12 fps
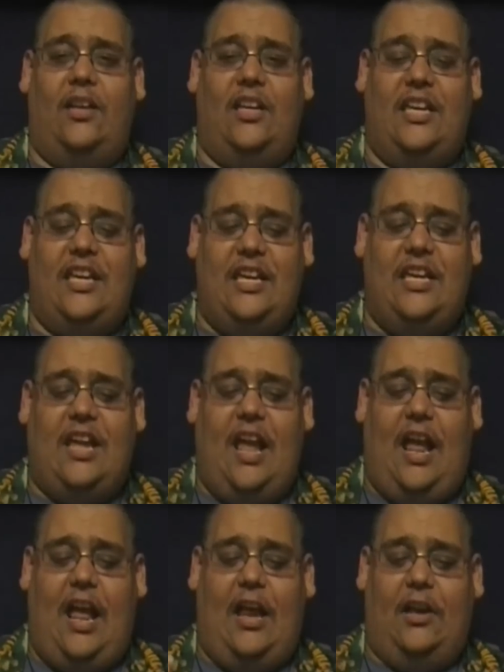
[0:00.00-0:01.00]
he
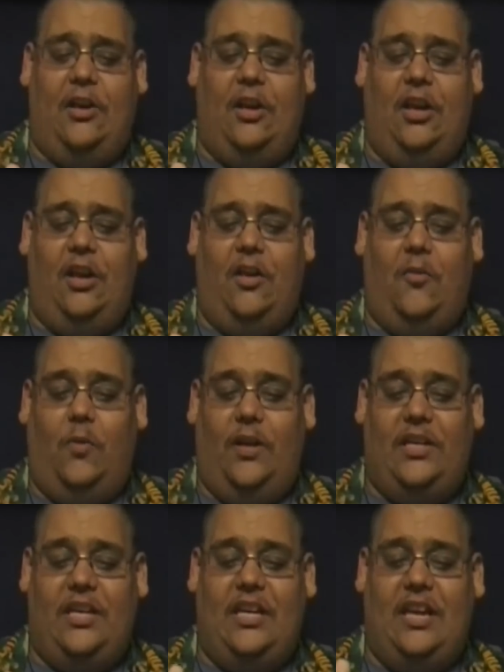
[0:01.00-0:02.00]
and
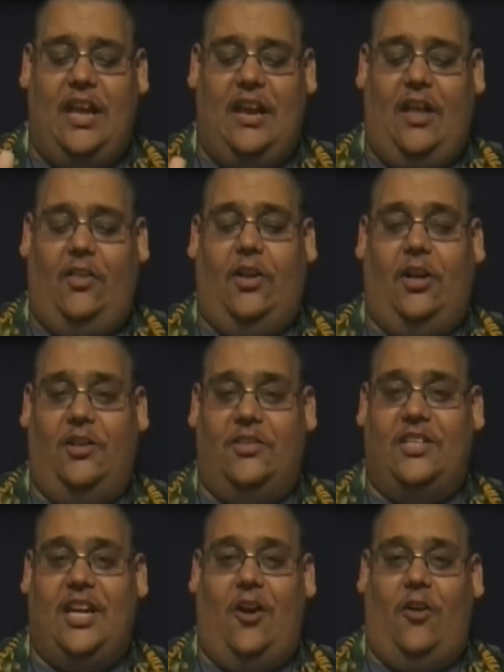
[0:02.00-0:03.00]
Helen
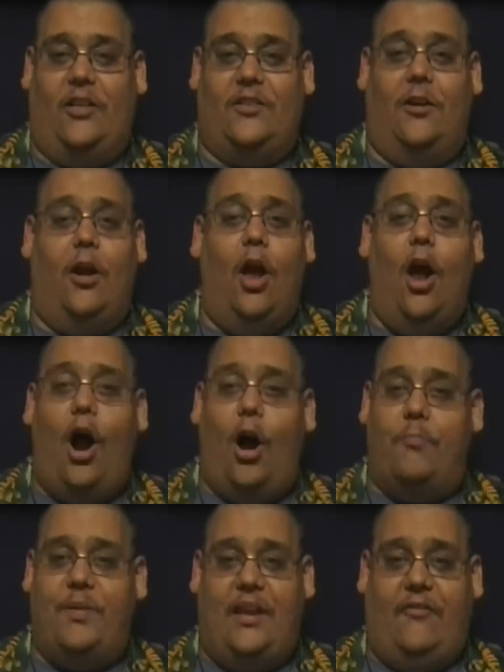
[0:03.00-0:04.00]
Hunt's character are
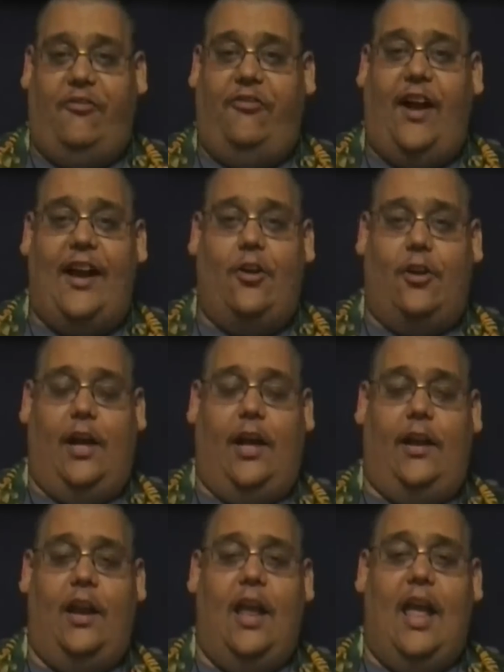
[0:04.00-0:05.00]
being fired on.